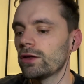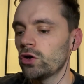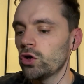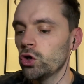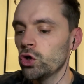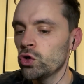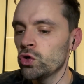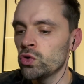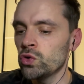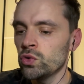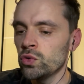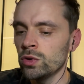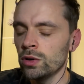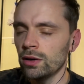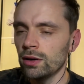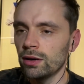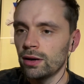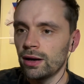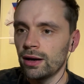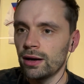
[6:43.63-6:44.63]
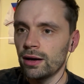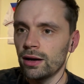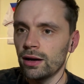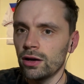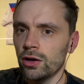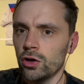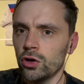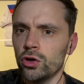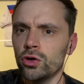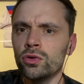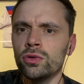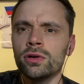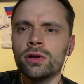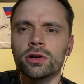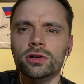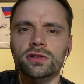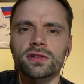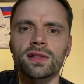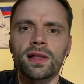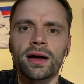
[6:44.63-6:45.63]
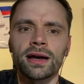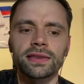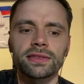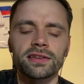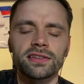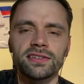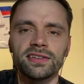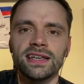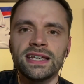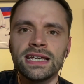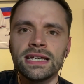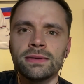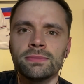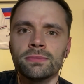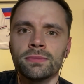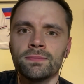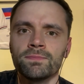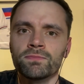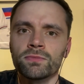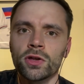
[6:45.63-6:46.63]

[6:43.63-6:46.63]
who looked like the team